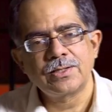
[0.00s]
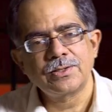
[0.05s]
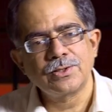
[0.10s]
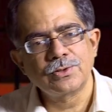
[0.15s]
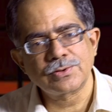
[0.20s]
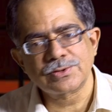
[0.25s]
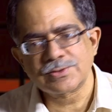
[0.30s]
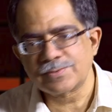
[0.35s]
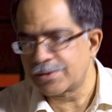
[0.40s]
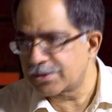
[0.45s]

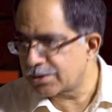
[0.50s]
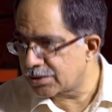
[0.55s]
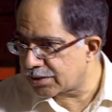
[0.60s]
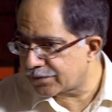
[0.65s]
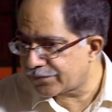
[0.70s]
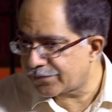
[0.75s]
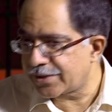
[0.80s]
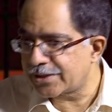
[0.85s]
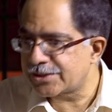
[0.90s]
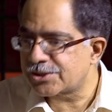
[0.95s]
you know, the
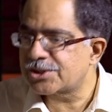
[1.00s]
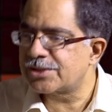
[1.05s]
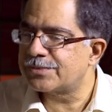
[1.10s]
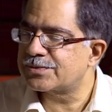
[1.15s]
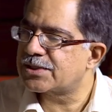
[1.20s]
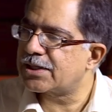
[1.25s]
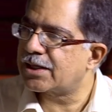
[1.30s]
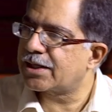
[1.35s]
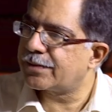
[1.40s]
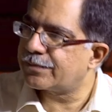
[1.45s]

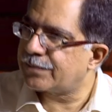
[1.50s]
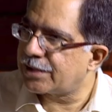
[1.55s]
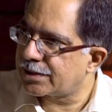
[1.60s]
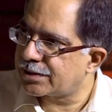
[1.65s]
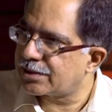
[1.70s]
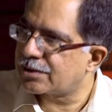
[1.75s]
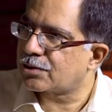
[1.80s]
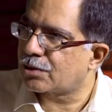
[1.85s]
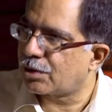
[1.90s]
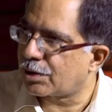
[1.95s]
friendships that I
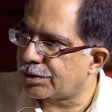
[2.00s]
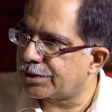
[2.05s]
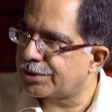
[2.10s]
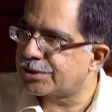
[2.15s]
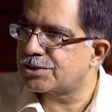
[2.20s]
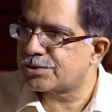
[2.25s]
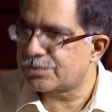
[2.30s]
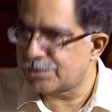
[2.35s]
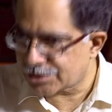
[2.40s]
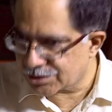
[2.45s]
made in
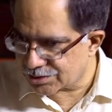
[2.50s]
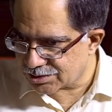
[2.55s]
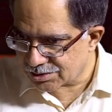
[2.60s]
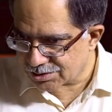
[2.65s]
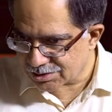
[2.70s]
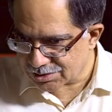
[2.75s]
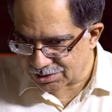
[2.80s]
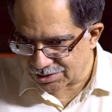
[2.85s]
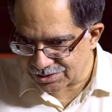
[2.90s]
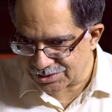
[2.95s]
college,
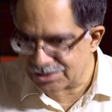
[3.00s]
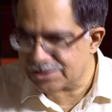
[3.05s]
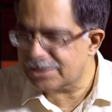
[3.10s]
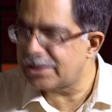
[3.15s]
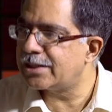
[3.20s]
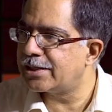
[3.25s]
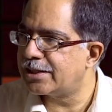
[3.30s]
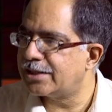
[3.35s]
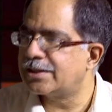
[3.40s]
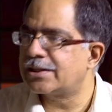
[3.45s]
which are
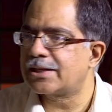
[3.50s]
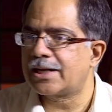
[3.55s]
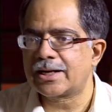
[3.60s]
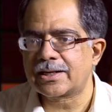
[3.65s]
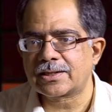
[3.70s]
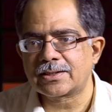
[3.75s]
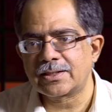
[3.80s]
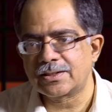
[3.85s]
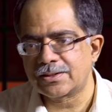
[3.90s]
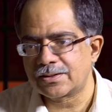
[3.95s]
still
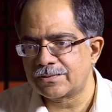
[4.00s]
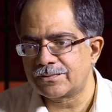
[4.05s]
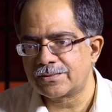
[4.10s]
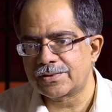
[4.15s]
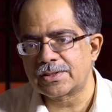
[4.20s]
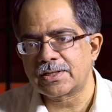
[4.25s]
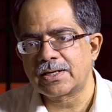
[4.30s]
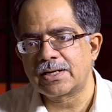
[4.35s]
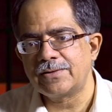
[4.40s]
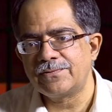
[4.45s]
intact
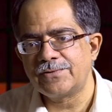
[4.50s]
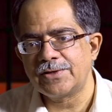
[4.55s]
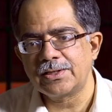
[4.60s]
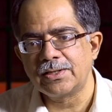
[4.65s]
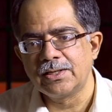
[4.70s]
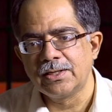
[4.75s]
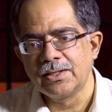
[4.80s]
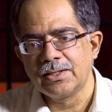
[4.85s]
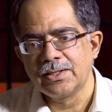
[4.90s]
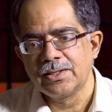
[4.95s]
and
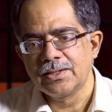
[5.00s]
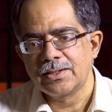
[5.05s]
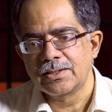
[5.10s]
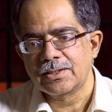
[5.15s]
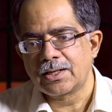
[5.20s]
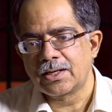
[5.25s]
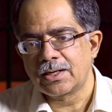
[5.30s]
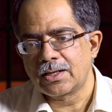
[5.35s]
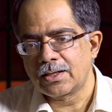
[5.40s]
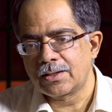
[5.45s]
thriving,
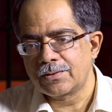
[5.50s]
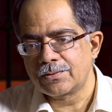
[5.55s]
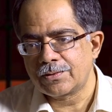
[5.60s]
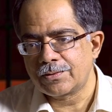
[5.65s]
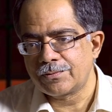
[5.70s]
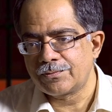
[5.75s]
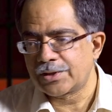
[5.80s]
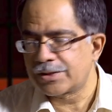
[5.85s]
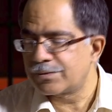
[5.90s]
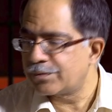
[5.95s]
uh,
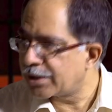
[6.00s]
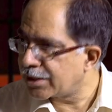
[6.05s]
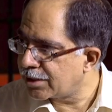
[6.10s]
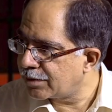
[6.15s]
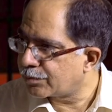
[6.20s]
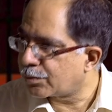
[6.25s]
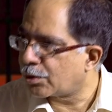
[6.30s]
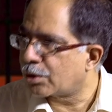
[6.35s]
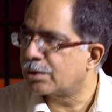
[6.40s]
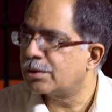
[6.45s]
were very
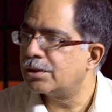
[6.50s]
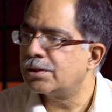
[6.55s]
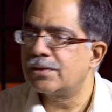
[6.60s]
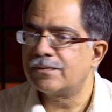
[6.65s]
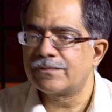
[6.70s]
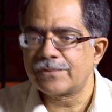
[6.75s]
important.